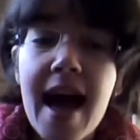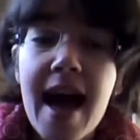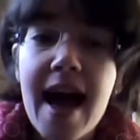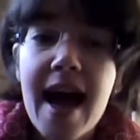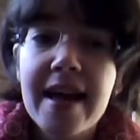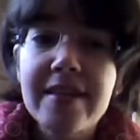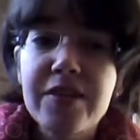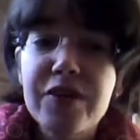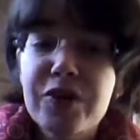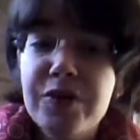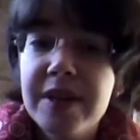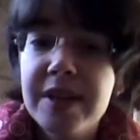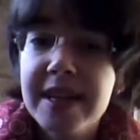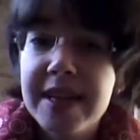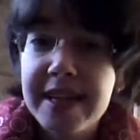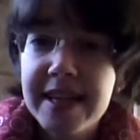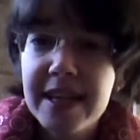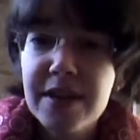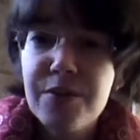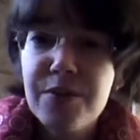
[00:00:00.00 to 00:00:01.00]
and 3
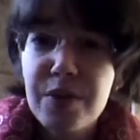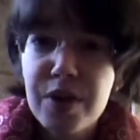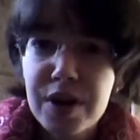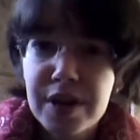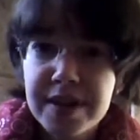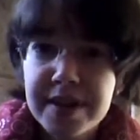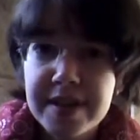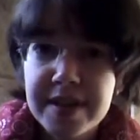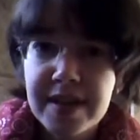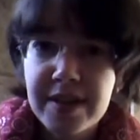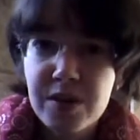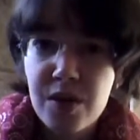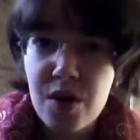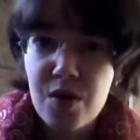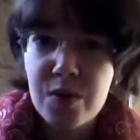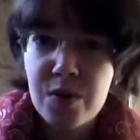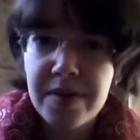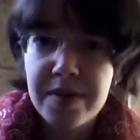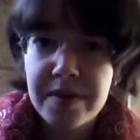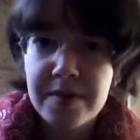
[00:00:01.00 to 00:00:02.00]
key words that
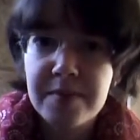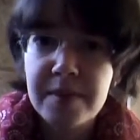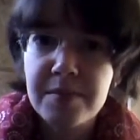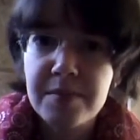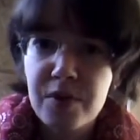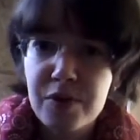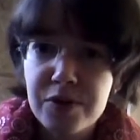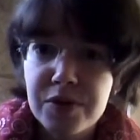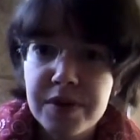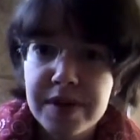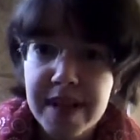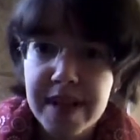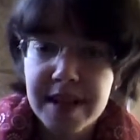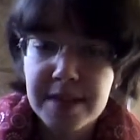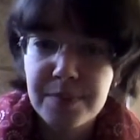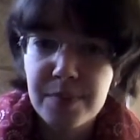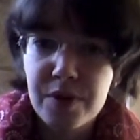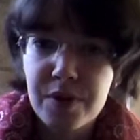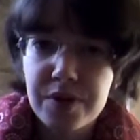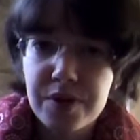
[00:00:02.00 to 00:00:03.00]
go with them in most
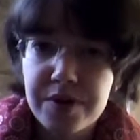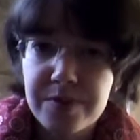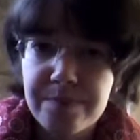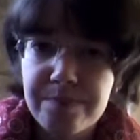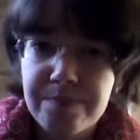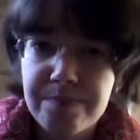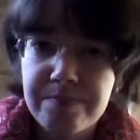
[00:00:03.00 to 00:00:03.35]
textbooks.